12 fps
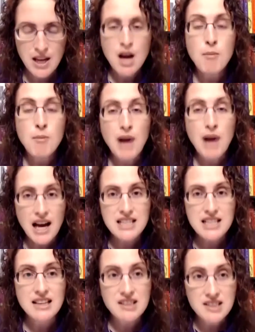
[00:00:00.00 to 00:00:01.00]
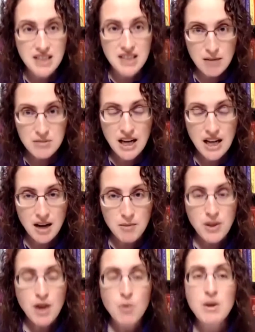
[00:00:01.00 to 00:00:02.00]
But at the same time,
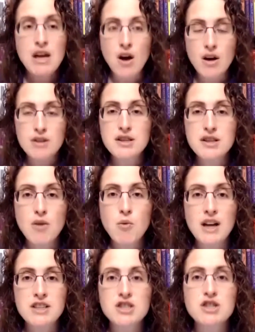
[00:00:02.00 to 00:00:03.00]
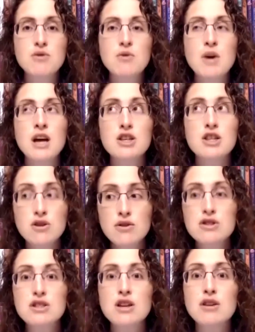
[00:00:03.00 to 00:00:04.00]
we also want to use
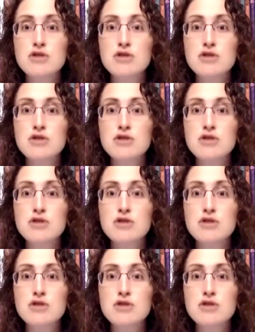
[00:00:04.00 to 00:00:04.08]
those